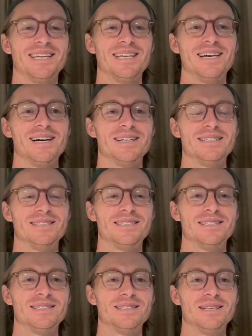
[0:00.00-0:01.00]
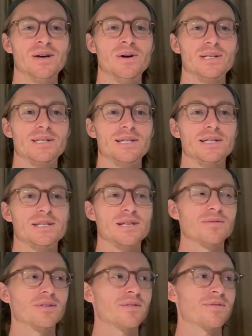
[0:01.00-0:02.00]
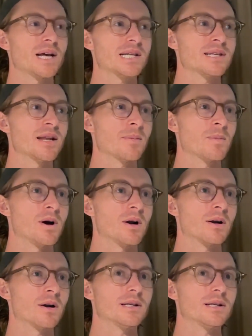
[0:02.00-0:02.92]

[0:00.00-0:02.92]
Yeah. No, it's definitely a fascinating model,